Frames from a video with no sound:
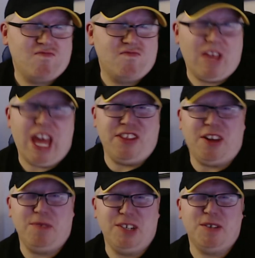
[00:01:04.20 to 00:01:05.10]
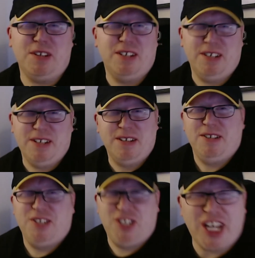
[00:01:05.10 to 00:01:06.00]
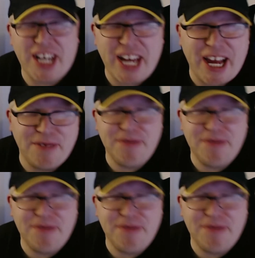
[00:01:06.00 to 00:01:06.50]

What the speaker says: I thought we should check it out.